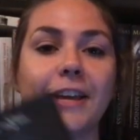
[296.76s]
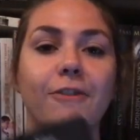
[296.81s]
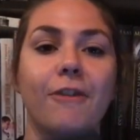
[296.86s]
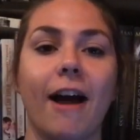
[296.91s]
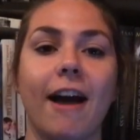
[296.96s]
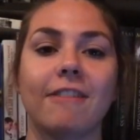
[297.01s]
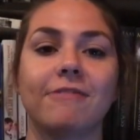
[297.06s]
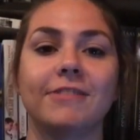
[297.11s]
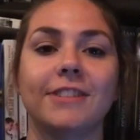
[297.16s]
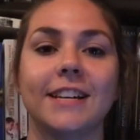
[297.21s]
you
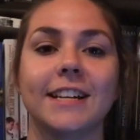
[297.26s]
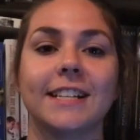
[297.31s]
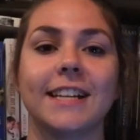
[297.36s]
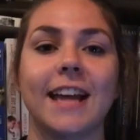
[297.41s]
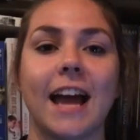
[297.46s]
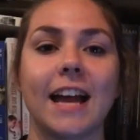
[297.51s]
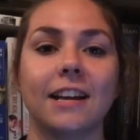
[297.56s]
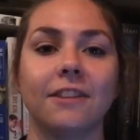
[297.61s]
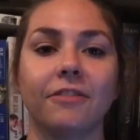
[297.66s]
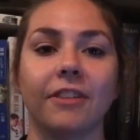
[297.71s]
have to, it's
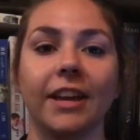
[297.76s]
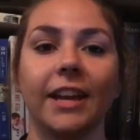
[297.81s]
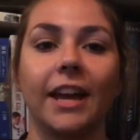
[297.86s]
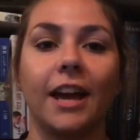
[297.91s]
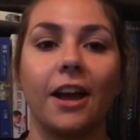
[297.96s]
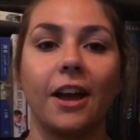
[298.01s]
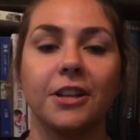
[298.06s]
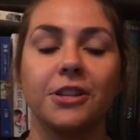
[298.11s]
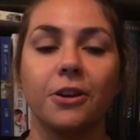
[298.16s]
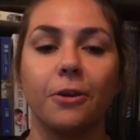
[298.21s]
kind of
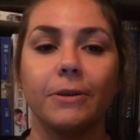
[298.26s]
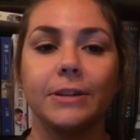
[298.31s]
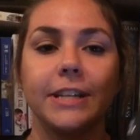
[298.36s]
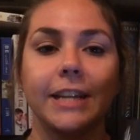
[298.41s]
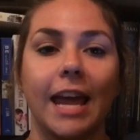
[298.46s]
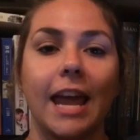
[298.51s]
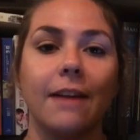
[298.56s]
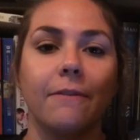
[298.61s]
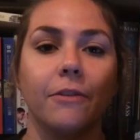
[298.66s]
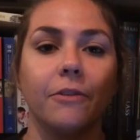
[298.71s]
like, it's always a
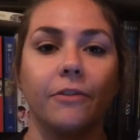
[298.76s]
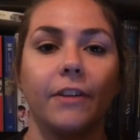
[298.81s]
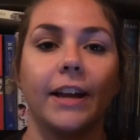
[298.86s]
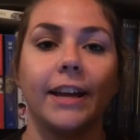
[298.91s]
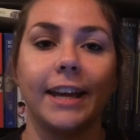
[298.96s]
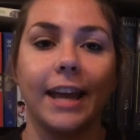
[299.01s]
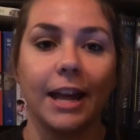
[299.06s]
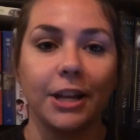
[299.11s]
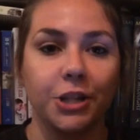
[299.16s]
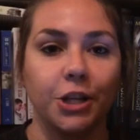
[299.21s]
game of
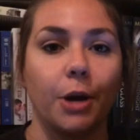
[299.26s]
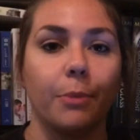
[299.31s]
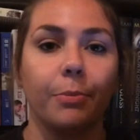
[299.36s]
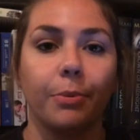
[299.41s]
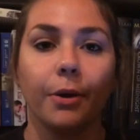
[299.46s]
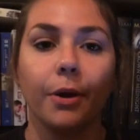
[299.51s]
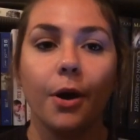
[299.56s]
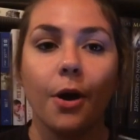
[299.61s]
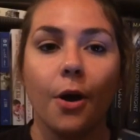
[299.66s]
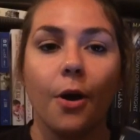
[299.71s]
like catch up
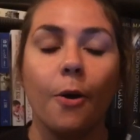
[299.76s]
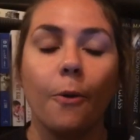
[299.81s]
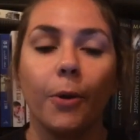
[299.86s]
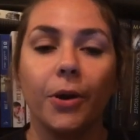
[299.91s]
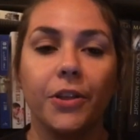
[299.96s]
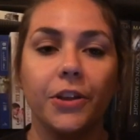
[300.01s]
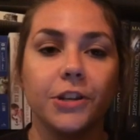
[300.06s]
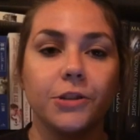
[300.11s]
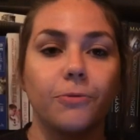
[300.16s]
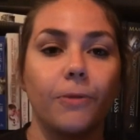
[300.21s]

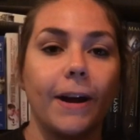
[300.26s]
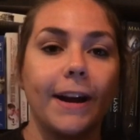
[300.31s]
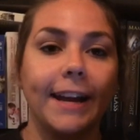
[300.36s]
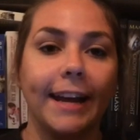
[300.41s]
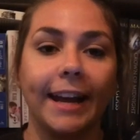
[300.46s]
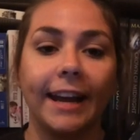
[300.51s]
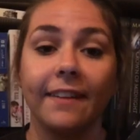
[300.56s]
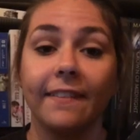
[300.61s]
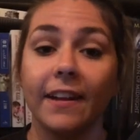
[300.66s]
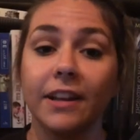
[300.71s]
with his
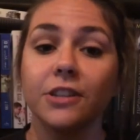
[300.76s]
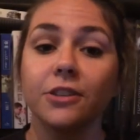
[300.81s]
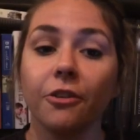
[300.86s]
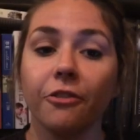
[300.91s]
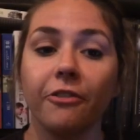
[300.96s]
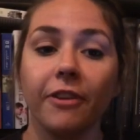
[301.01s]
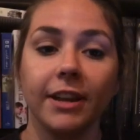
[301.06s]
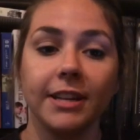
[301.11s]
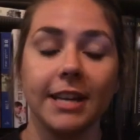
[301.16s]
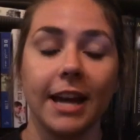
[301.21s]
writing and that's so
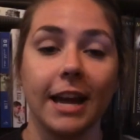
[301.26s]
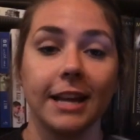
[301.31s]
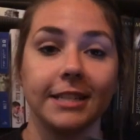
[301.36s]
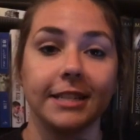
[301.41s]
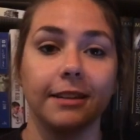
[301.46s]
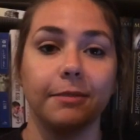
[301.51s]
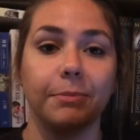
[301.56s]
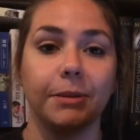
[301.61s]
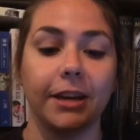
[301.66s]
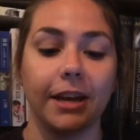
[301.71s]

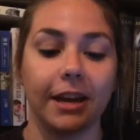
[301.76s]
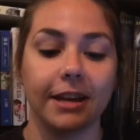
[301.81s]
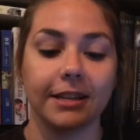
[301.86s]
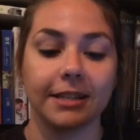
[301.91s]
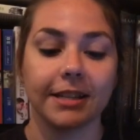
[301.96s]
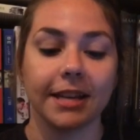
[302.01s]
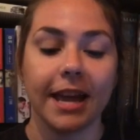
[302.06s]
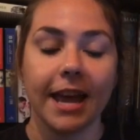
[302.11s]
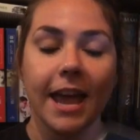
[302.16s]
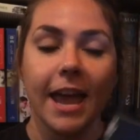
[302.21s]
fantastic
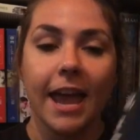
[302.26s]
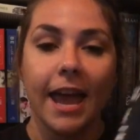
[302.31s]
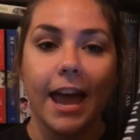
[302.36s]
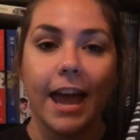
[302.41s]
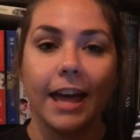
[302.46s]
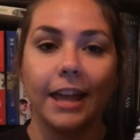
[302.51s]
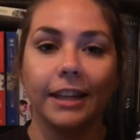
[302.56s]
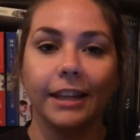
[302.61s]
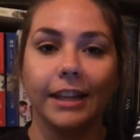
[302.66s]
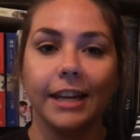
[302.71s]
because
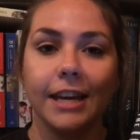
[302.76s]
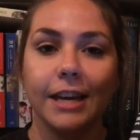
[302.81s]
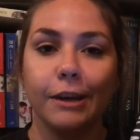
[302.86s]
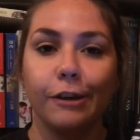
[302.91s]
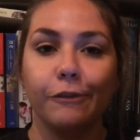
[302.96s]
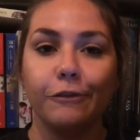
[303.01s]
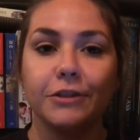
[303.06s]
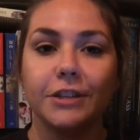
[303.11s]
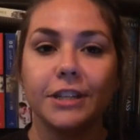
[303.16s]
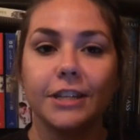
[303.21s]
it
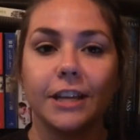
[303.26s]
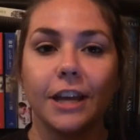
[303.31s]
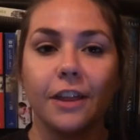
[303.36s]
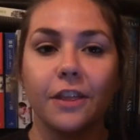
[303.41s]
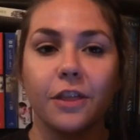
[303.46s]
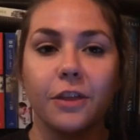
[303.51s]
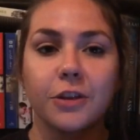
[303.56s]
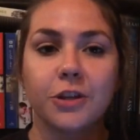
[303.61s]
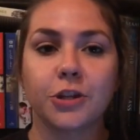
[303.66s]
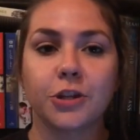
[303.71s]
leaves the